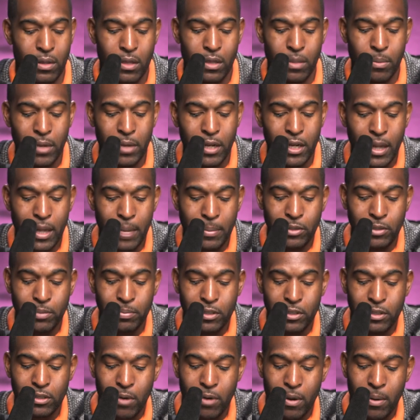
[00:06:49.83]
The Minneapolis
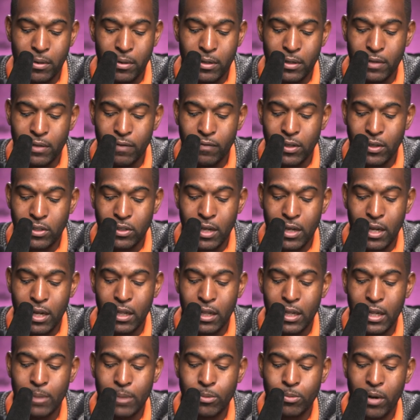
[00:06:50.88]
Police Department is investigating
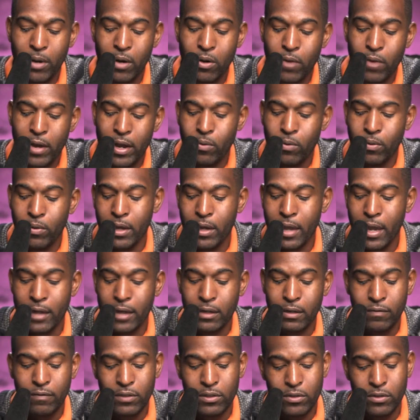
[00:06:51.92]
claims by right-wing
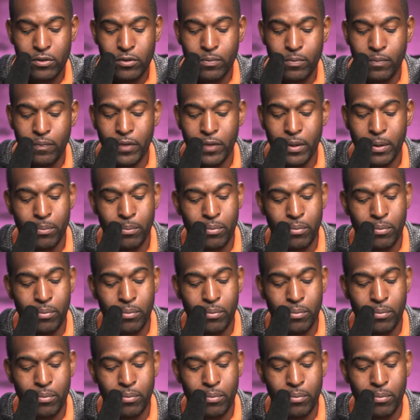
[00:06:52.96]
activist group